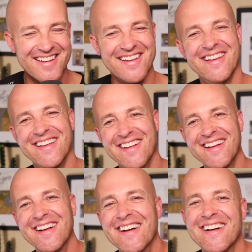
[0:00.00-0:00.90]

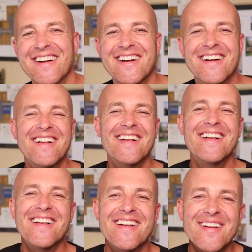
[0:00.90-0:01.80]

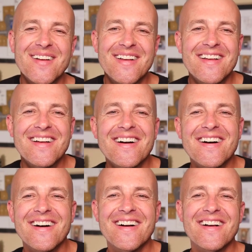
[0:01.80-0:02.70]

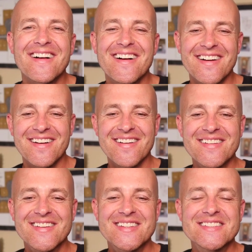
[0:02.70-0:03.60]

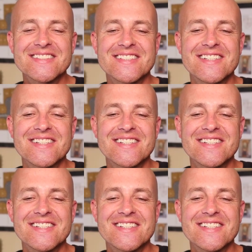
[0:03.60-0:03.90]
(silent)